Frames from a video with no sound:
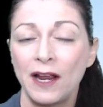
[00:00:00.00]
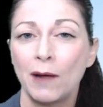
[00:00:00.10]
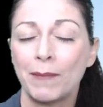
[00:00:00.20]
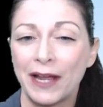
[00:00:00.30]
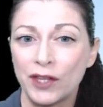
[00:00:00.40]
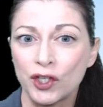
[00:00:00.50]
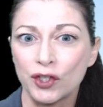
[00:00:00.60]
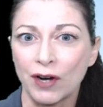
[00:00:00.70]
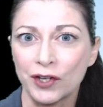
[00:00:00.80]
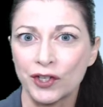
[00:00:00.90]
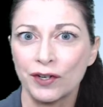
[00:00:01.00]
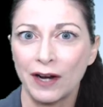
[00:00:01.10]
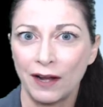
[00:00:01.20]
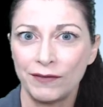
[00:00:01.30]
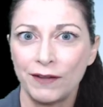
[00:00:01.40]
by the structure
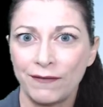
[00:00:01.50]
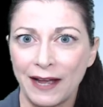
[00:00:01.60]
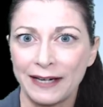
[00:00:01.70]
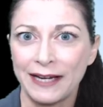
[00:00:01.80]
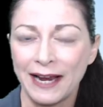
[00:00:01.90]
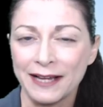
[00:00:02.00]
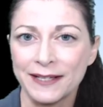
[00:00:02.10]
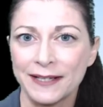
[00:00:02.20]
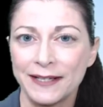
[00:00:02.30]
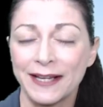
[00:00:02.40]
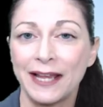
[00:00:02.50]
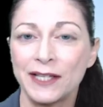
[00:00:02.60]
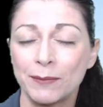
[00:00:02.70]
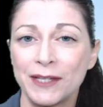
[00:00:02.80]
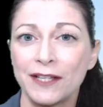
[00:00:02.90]
of the fatty acids and
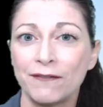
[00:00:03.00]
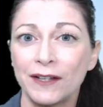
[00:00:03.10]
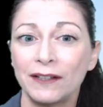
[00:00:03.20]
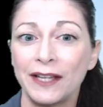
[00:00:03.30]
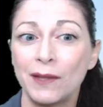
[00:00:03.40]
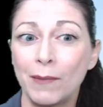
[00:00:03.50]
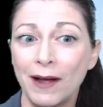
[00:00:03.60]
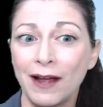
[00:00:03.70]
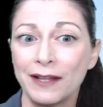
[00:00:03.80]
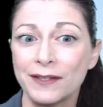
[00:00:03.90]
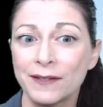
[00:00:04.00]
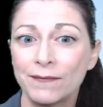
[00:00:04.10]
specifically the bonds.